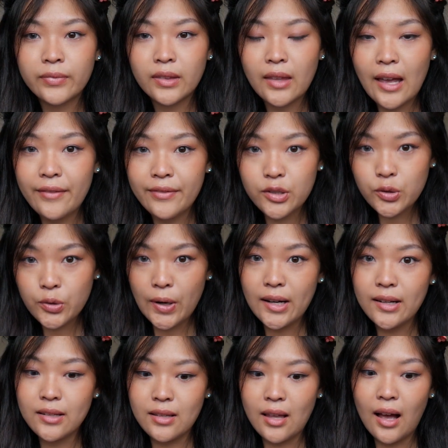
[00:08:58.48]
They haven't
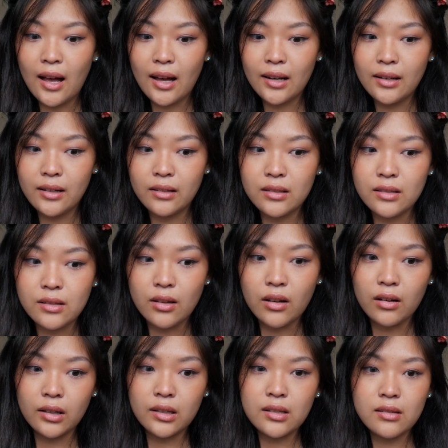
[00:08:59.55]
trained as hard and as
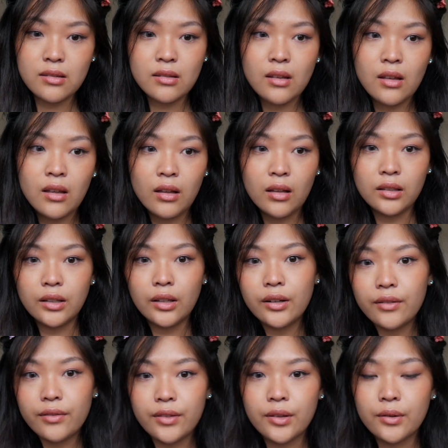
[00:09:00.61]
long as a lot
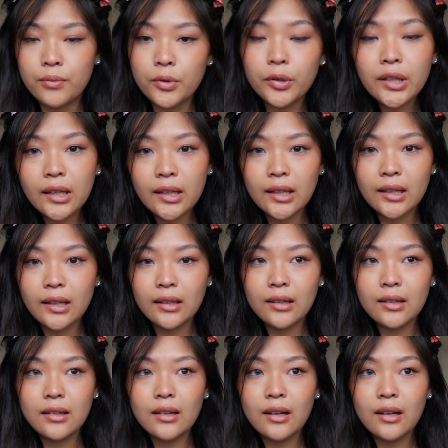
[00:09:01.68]
of the rookie